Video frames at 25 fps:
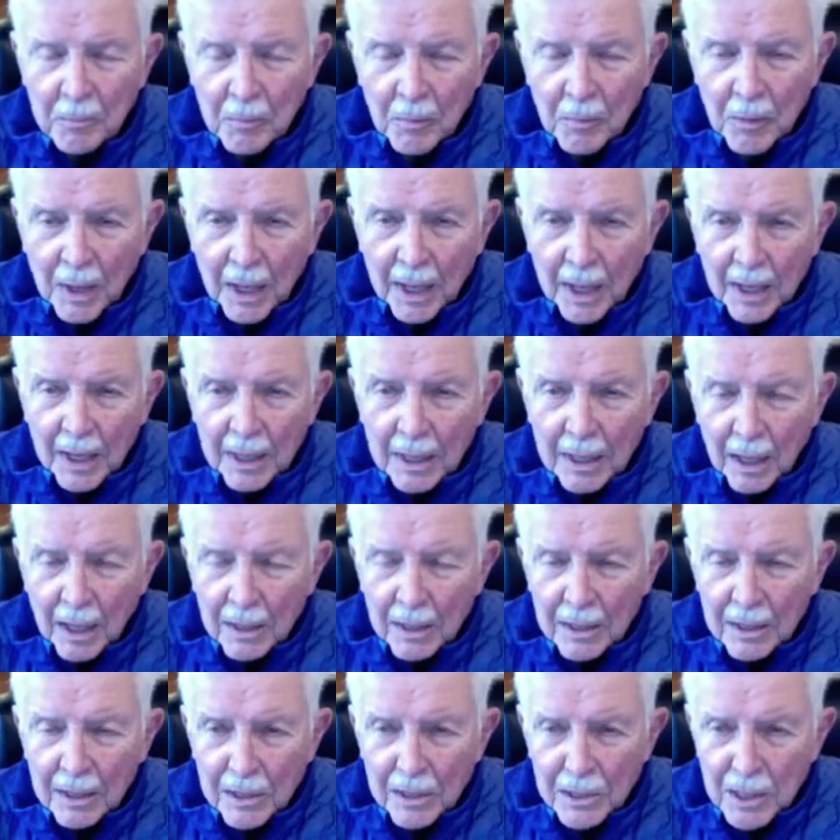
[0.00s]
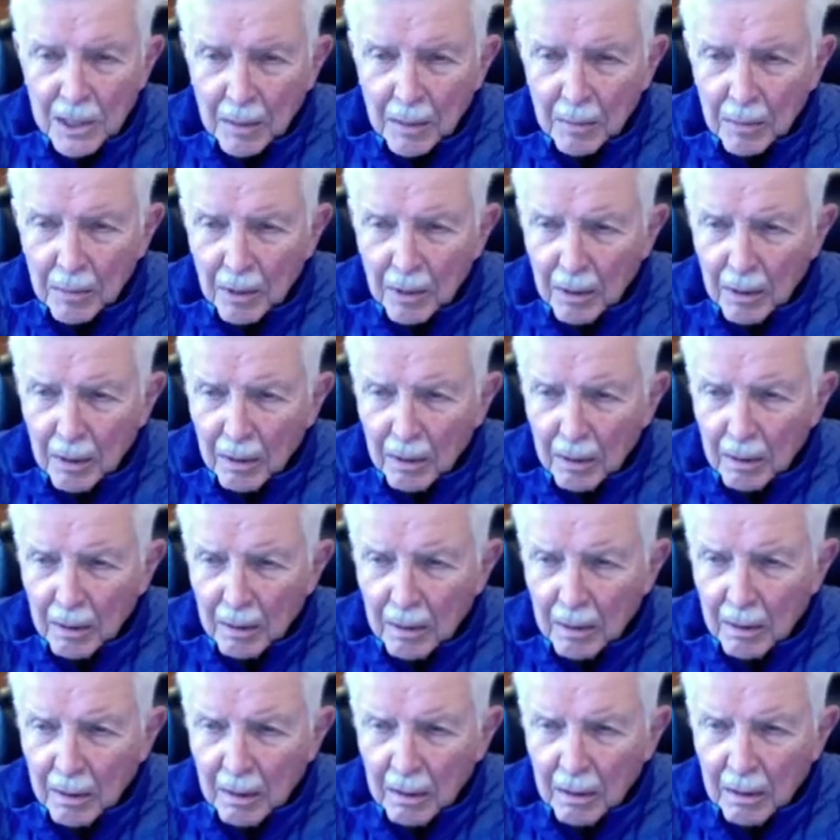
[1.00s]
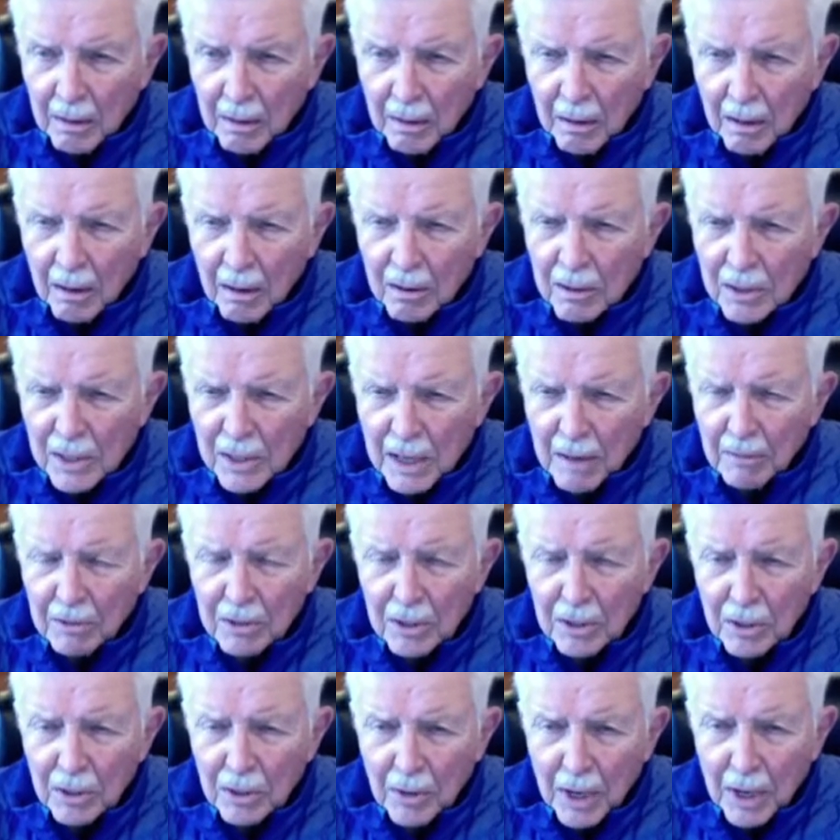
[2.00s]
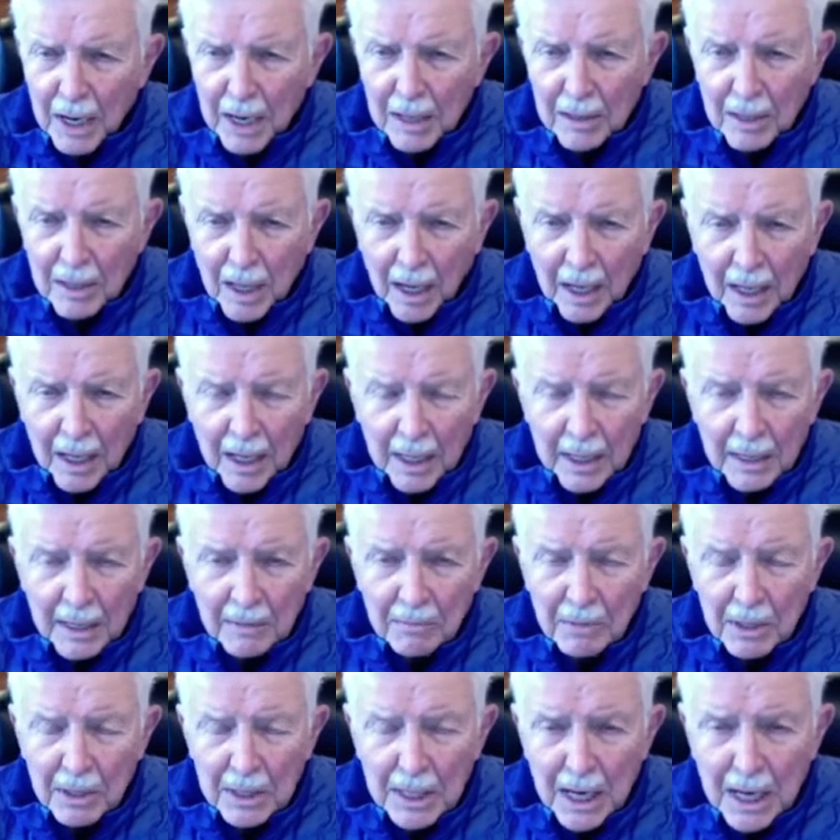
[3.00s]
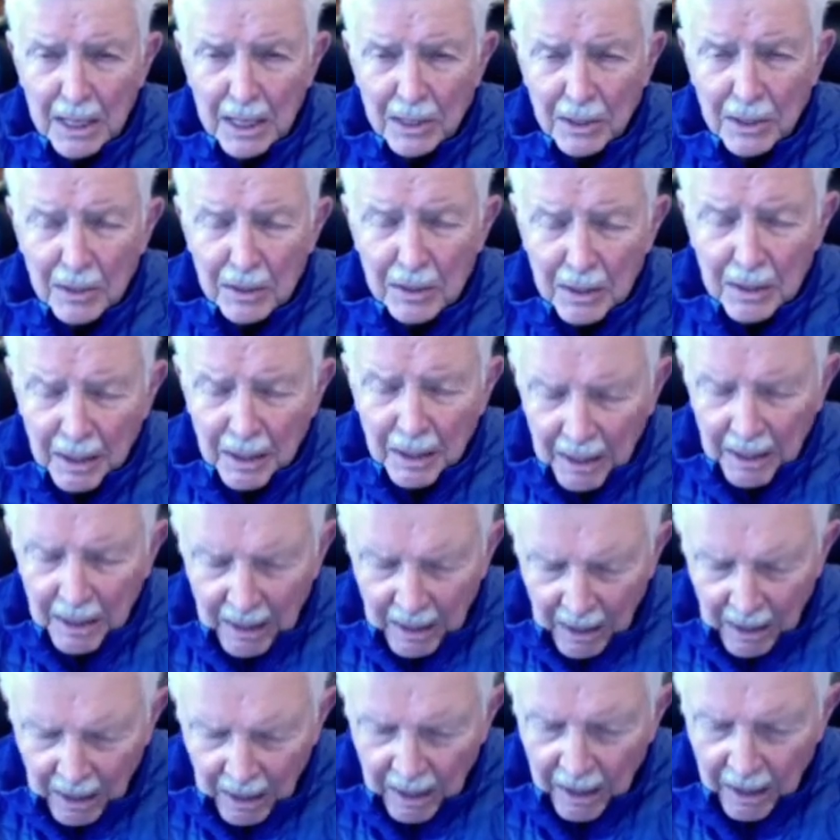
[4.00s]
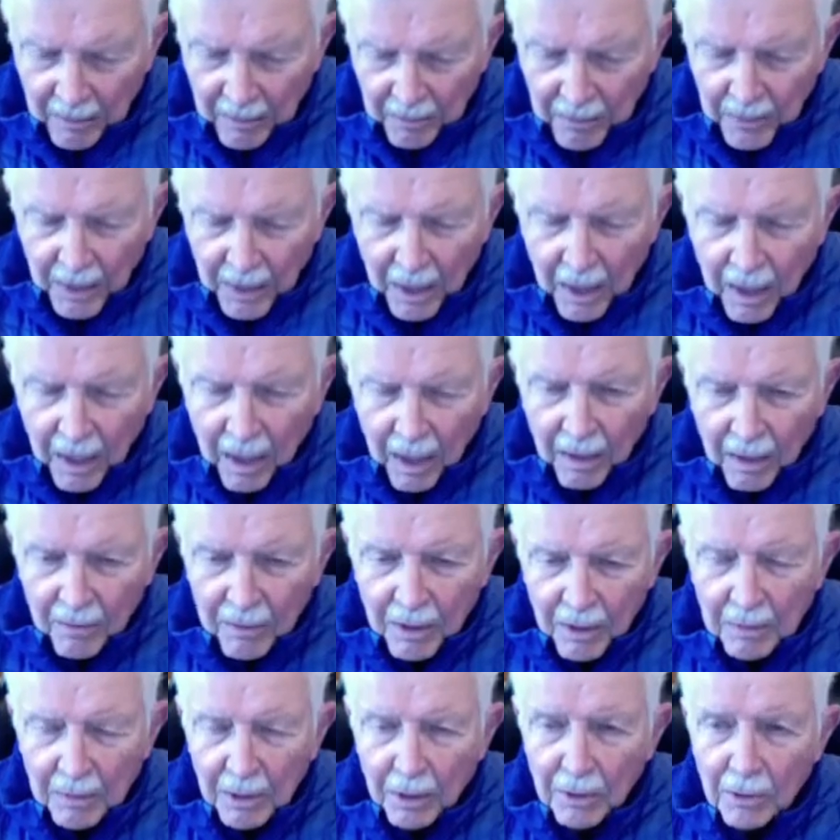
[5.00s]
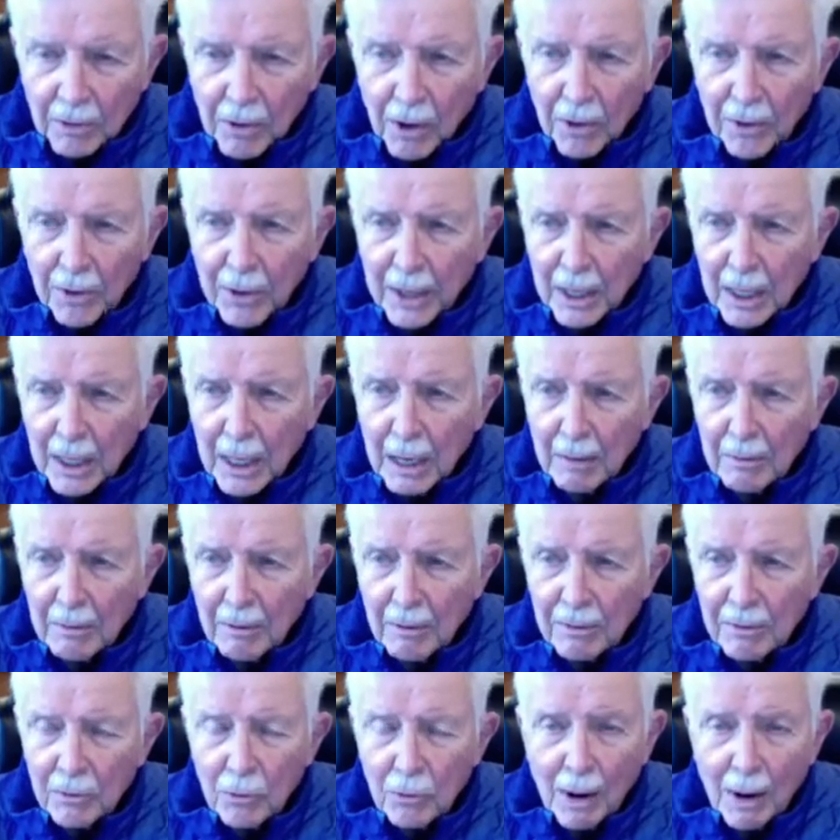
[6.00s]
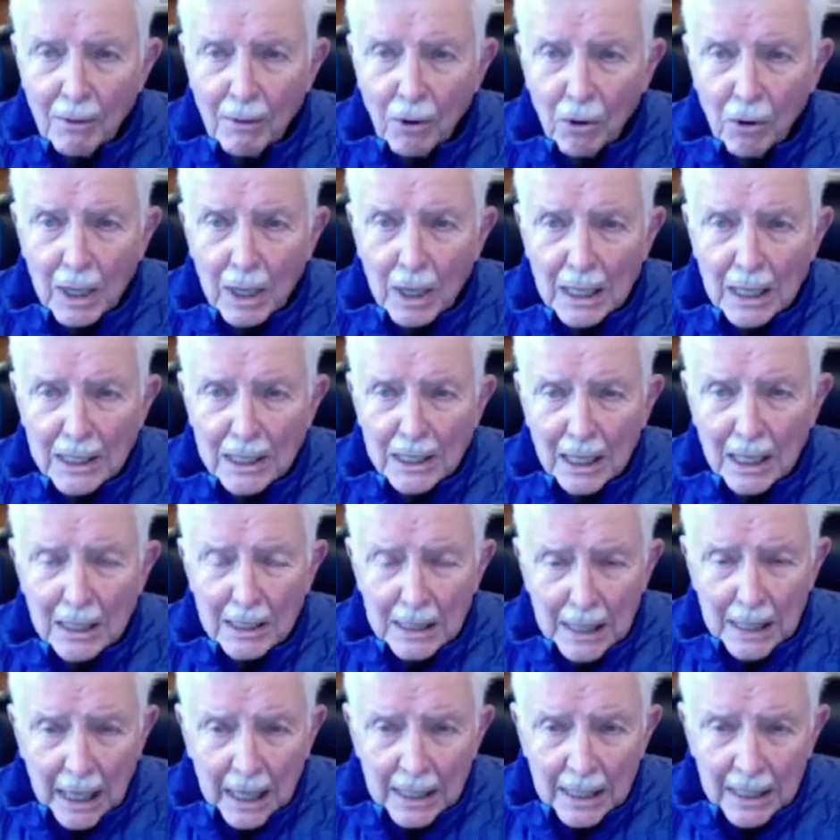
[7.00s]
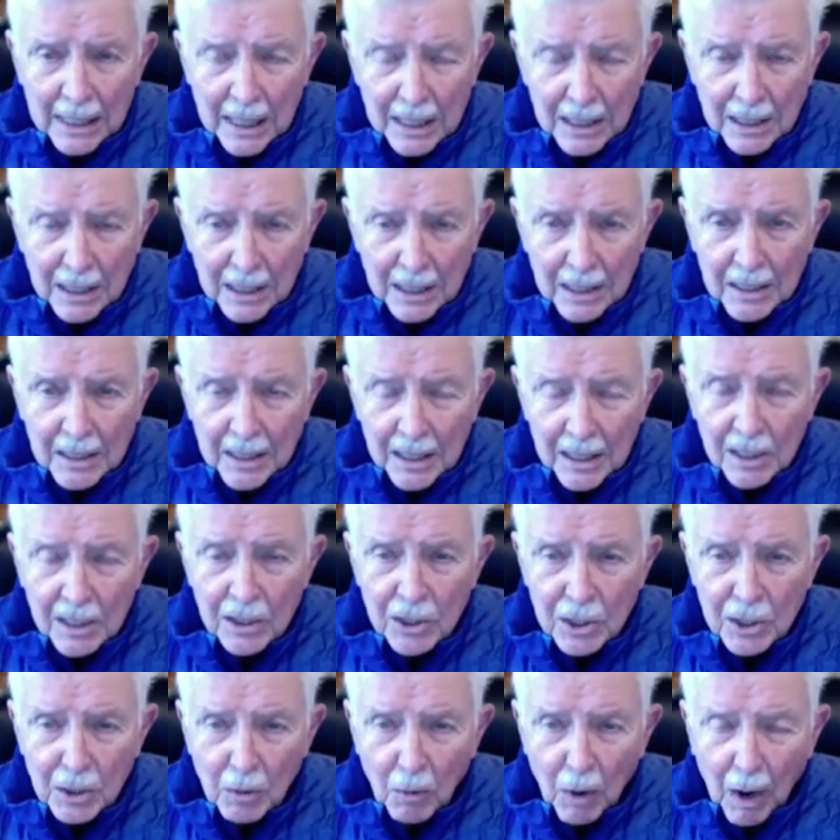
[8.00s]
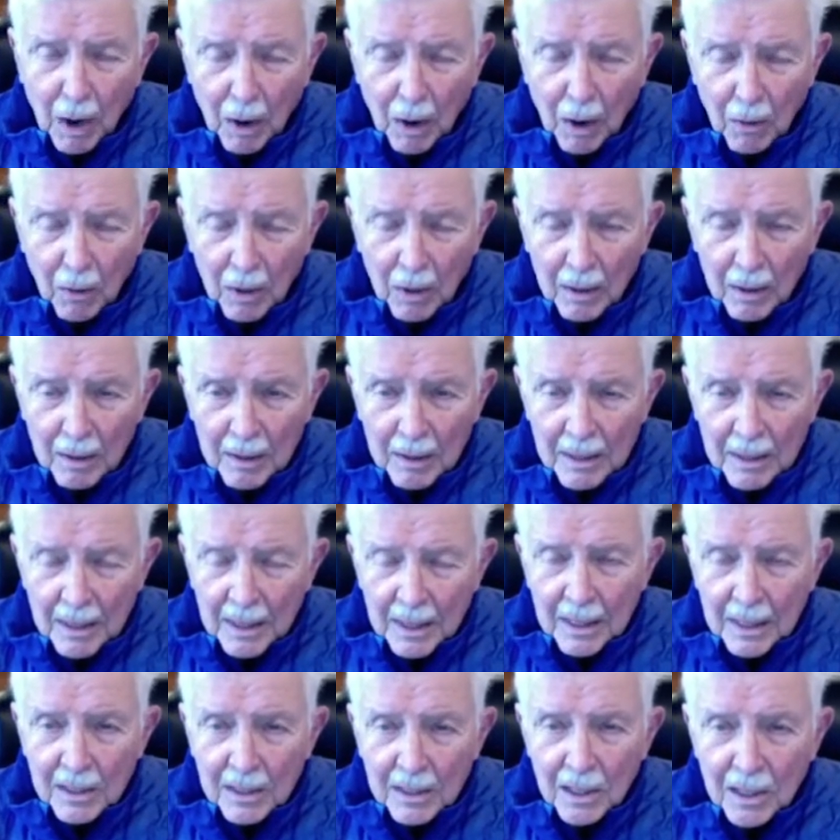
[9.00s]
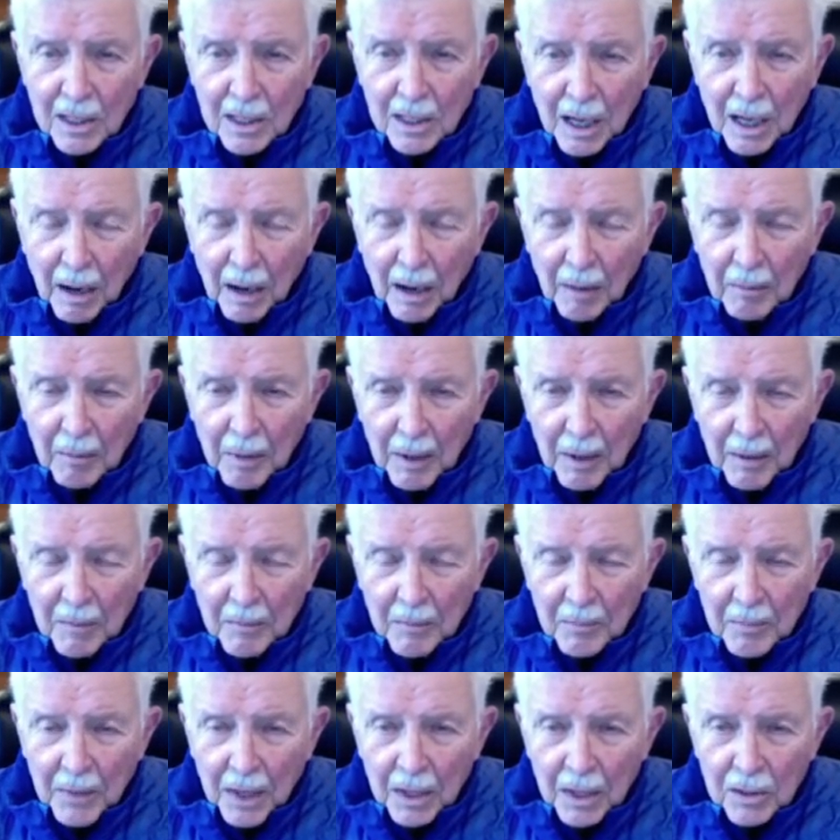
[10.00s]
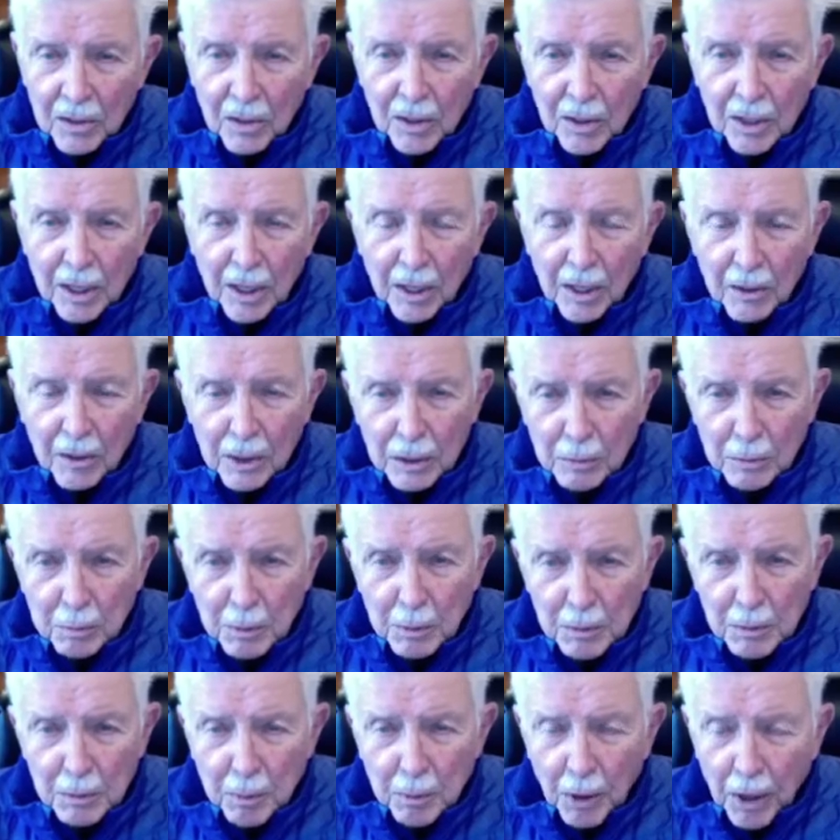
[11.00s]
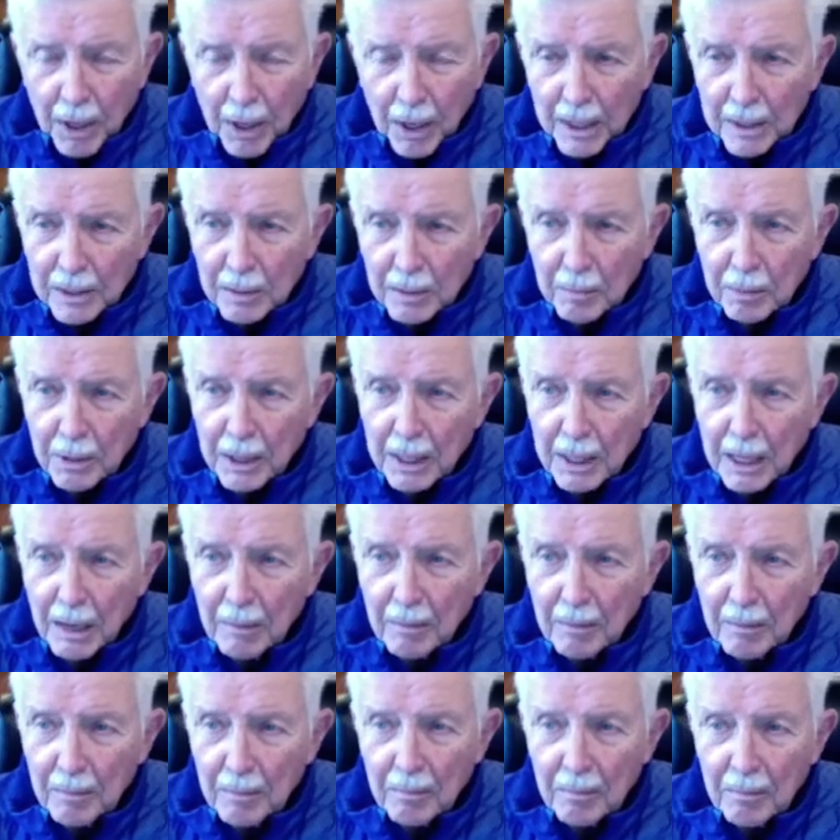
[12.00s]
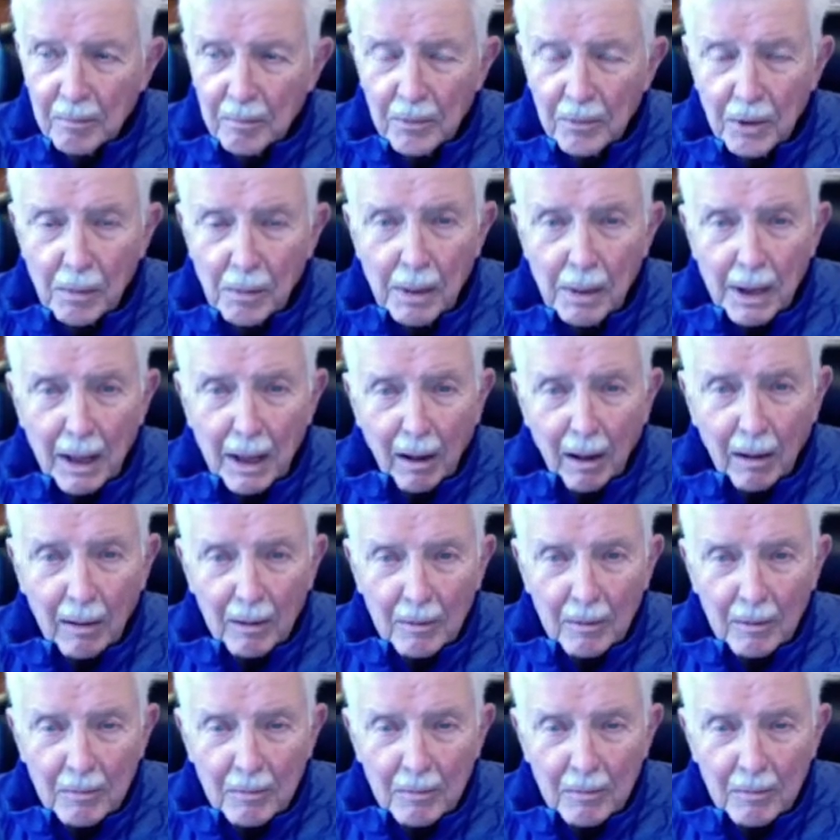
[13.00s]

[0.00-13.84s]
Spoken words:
And on December 7th or 8th, I got an invitation from the Rotary Club of Nuevo Casas Grandes in Chihuahua to come to their Christmas party to pick up the bell.